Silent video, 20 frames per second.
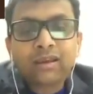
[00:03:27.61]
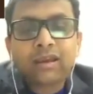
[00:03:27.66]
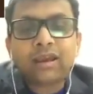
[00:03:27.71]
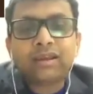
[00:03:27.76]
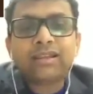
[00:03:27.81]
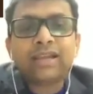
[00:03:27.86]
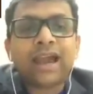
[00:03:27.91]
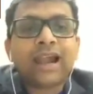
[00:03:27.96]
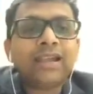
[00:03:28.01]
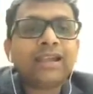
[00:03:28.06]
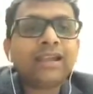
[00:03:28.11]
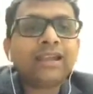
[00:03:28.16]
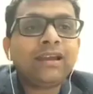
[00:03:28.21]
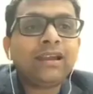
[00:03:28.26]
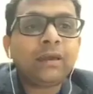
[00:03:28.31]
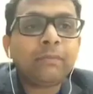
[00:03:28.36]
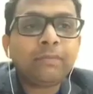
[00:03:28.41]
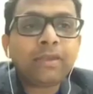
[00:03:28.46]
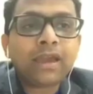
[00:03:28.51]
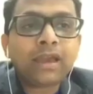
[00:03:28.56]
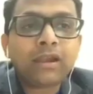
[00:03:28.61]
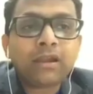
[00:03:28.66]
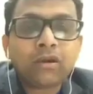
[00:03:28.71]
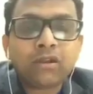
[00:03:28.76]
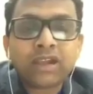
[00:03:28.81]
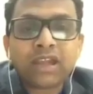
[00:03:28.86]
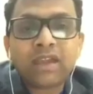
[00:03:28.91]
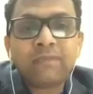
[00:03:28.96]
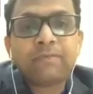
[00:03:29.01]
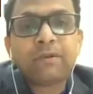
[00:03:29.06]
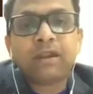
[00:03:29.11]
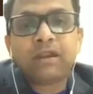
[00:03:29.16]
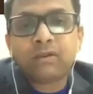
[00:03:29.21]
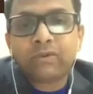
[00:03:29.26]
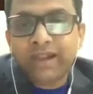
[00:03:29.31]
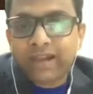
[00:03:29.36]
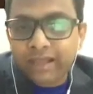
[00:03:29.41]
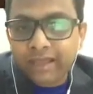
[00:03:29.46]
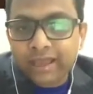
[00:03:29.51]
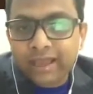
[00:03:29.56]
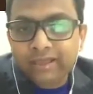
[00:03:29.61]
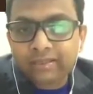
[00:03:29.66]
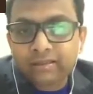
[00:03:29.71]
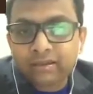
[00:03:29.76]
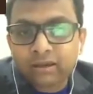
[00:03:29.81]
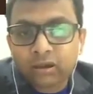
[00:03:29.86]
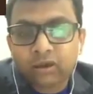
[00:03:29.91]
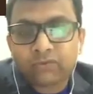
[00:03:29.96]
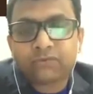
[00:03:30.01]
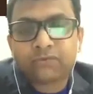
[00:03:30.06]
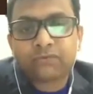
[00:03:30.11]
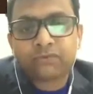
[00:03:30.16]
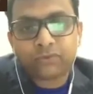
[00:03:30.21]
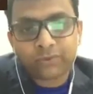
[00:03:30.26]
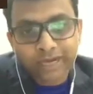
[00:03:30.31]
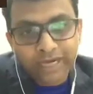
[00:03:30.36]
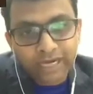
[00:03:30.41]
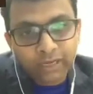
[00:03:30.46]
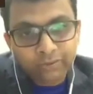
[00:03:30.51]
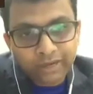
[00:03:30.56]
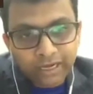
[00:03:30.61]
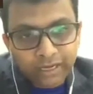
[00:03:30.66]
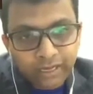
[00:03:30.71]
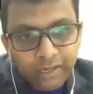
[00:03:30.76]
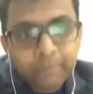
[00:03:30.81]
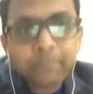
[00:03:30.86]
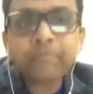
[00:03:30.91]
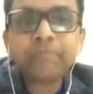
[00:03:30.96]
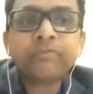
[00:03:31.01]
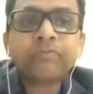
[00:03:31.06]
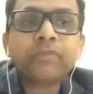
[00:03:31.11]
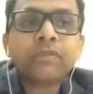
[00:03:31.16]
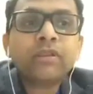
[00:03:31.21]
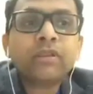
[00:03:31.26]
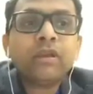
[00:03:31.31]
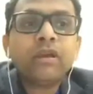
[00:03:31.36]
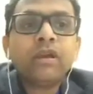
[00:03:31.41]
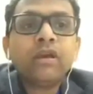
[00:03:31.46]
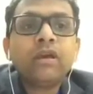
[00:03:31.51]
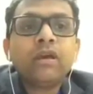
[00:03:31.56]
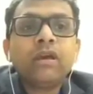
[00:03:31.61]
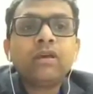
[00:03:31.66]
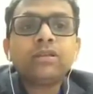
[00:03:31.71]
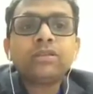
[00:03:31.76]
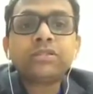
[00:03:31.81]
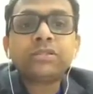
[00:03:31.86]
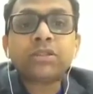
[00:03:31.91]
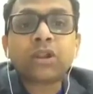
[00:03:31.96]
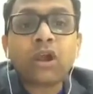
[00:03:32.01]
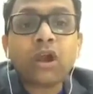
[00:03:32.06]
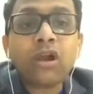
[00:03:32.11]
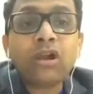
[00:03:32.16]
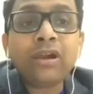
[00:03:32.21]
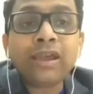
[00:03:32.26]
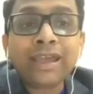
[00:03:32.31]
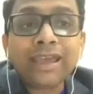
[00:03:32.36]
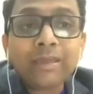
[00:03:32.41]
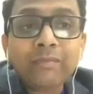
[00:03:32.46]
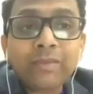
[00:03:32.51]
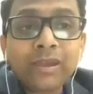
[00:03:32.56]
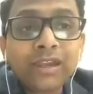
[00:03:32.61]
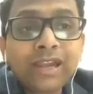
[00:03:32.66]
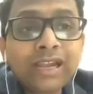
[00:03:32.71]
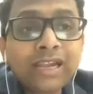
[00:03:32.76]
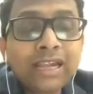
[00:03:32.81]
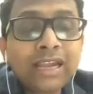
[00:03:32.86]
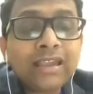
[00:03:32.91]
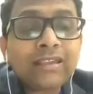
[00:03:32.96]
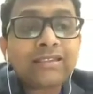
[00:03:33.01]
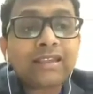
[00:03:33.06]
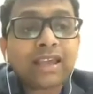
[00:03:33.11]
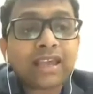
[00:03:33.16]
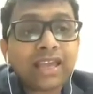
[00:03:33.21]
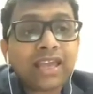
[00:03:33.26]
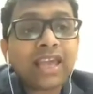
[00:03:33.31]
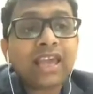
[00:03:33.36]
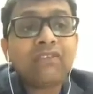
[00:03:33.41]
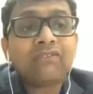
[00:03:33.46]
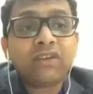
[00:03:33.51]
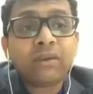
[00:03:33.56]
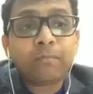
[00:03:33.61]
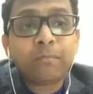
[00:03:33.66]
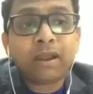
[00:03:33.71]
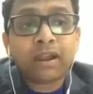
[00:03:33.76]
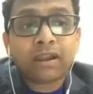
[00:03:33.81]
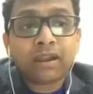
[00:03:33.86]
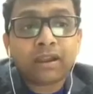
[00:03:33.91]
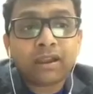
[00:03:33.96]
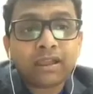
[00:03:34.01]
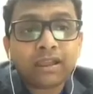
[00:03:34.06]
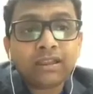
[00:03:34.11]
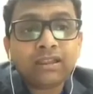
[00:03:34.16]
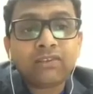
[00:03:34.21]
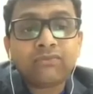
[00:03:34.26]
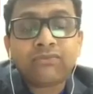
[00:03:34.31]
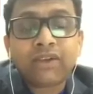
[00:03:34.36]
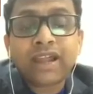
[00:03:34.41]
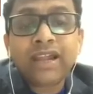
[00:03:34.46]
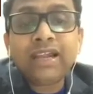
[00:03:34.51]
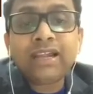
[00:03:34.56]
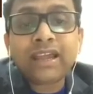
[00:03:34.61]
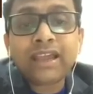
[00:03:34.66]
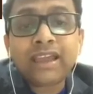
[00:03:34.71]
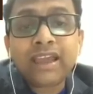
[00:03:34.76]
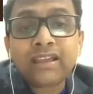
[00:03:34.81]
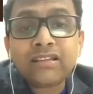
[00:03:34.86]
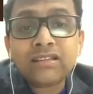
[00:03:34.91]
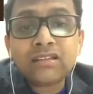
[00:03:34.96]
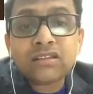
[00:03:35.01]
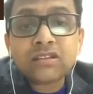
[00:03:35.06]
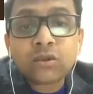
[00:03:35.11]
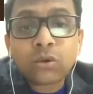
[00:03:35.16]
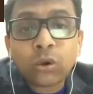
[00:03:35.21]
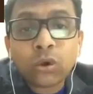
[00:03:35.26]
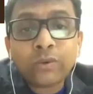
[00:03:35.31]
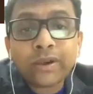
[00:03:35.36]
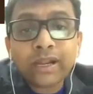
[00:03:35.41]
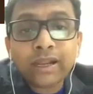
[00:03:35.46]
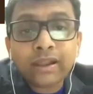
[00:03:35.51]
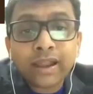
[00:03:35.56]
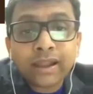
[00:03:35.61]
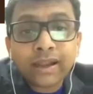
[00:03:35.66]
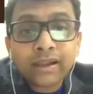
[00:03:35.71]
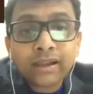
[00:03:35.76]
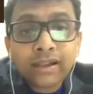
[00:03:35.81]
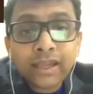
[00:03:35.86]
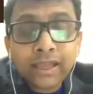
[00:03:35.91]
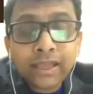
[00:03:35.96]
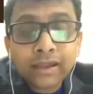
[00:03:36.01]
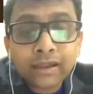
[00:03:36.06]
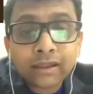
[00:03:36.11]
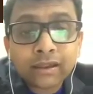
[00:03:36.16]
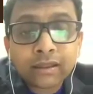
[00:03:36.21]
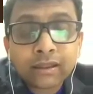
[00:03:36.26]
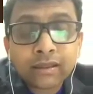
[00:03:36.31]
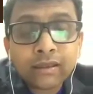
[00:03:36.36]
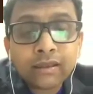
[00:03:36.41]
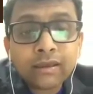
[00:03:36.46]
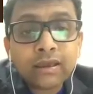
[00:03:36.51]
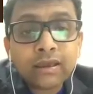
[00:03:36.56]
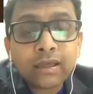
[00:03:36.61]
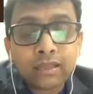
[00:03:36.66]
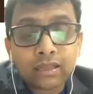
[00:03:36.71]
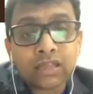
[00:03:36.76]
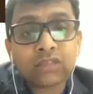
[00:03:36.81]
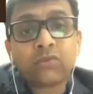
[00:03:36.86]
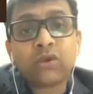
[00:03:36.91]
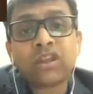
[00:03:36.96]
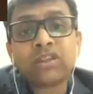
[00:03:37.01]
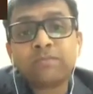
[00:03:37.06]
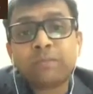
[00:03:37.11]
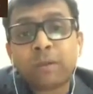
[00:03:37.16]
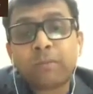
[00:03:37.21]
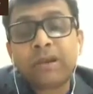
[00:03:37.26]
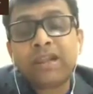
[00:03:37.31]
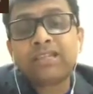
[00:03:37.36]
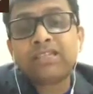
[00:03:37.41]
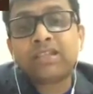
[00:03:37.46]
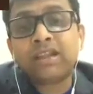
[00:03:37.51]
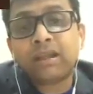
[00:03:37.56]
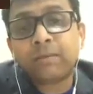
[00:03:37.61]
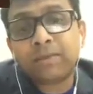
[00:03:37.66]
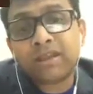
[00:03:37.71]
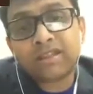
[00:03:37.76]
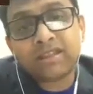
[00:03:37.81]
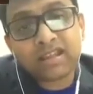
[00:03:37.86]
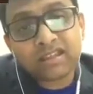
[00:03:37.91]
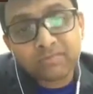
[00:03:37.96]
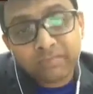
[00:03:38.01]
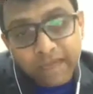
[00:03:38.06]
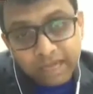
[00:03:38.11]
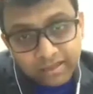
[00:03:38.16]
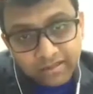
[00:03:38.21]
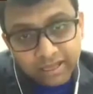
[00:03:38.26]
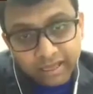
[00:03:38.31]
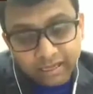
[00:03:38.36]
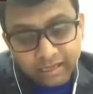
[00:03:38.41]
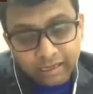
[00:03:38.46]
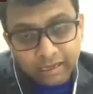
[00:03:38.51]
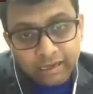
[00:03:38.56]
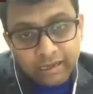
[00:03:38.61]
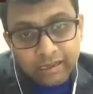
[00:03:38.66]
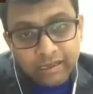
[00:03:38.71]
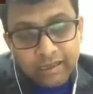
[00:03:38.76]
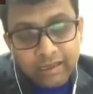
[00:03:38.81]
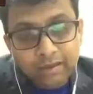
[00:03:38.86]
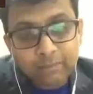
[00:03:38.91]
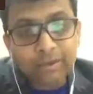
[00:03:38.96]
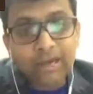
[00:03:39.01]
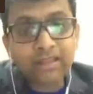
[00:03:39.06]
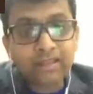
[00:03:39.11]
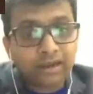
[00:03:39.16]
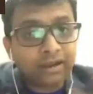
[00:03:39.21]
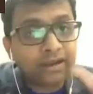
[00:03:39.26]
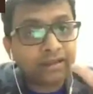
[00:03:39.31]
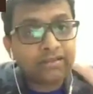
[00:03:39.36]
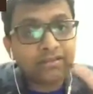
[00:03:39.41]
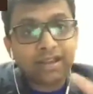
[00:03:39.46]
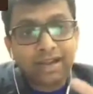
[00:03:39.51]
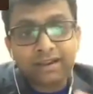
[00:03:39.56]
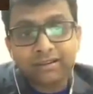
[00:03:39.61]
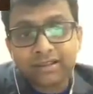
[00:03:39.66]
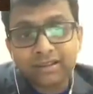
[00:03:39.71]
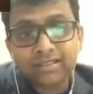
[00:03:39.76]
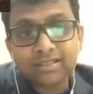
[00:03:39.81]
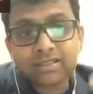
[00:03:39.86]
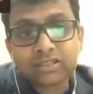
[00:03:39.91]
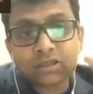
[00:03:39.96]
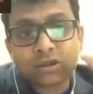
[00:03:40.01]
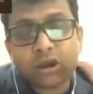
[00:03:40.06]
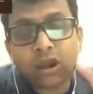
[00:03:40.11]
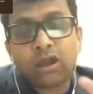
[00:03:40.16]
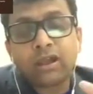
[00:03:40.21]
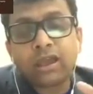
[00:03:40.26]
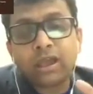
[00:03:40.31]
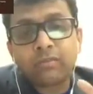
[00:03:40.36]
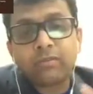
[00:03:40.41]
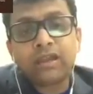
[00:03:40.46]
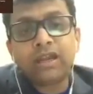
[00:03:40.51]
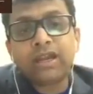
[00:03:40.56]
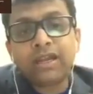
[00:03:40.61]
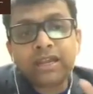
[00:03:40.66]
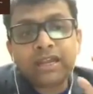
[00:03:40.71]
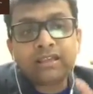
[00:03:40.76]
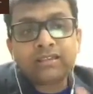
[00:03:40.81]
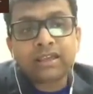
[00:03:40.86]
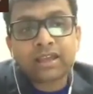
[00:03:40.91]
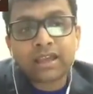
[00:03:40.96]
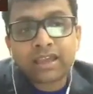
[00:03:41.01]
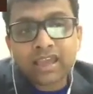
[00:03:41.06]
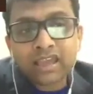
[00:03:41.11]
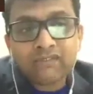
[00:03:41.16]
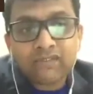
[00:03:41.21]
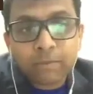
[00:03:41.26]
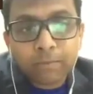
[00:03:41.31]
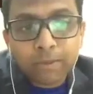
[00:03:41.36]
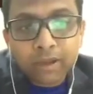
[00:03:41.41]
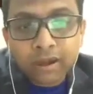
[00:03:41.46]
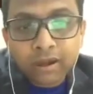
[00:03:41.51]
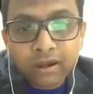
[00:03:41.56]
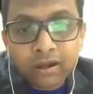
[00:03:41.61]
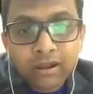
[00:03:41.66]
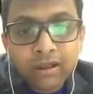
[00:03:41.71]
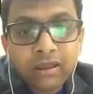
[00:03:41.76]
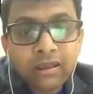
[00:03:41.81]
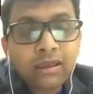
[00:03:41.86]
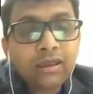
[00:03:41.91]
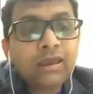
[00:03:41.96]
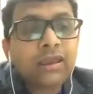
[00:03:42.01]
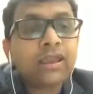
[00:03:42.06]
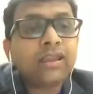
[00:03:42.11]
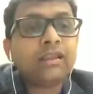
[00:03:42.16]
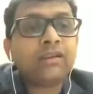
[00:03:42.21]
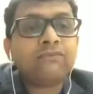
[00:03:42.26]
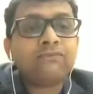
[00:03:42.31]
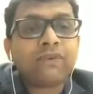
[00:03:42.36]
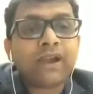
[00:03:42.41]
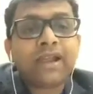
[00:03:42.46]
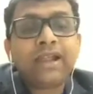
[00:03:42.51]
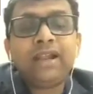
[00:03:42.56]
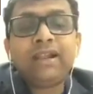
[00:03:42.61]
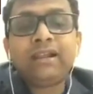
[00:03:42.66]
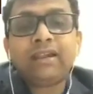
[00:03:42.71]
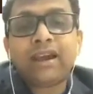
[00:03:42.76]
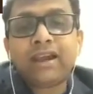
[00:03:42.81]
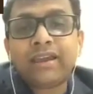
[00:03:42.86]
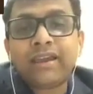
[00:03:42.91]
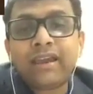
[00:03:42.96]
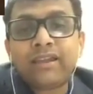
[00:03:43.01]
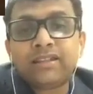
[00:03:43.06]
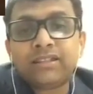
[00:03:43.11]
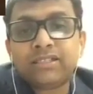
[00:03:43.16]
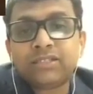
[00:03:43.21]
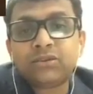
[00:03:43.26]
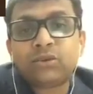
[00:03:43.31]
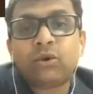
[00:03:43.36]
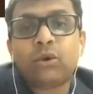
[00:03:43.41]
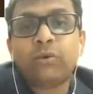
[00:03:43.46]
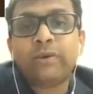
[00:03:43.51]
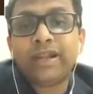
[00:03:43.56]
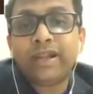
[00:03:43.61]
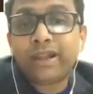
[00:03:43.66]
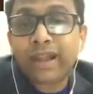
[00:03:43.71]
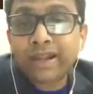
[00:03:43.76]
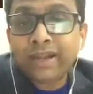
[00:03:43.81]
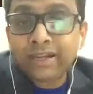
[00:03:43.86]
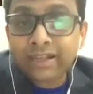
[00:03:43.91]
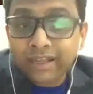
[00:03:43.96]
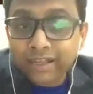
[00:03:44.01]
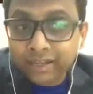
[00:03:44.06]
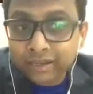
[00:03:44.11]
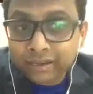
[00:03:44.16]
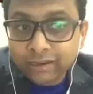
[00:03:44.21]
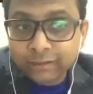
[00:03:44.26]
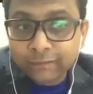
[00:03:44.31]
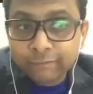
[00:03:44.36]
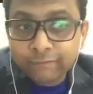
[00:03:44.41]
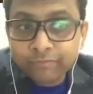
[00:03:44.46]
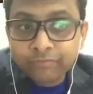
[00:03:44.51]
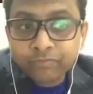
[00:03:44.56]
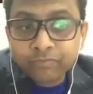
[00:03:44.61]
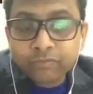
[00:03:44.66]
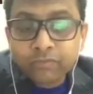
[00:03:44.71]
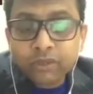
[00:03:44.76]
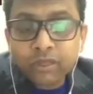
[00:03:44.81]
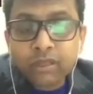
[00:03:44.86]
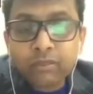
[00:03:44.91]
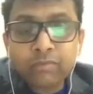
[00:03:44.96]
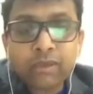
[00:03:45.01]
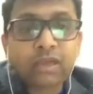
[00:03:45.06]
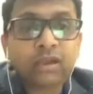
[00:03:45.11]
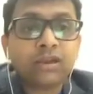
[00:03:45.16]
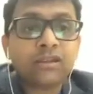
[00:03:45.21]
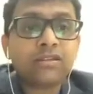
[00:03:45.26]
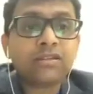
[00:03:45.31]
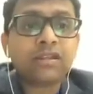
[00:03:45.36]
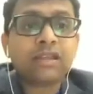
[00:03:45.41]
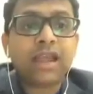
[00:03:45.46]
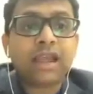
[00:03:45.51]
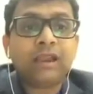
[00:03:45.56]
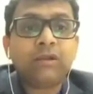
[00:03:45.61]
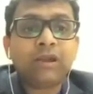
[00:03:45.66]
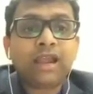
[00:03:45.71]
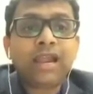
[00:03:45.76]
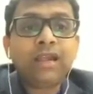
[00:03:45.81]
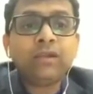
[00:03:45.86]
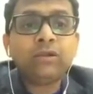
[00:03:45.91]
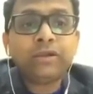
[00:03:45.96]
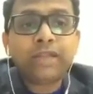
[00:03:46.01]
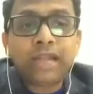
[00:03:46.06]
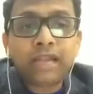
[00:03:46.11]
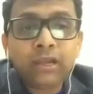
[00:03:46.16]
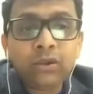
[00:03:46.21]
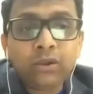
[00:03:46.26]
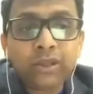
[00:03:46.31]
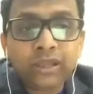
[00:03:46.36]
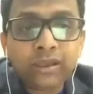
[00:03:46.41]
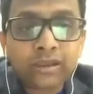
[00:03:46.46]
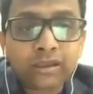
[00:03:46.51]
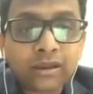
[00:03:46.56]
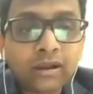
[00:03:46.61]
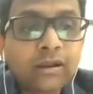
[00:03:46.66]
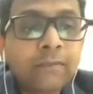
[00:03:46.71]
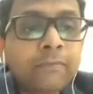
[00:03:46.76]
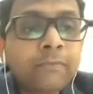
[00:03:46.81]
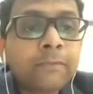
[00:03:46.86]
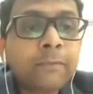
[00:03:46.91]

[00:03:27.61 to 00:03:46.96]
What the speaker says: the article appeared on April 28th of 2020. Strong immunity is a key weapon in the fight against COVID-19. This was published in a business magazine. Please understand this. Strong immunity is a key weapon in the fight against COVID-19. Because, I would like to tell you here,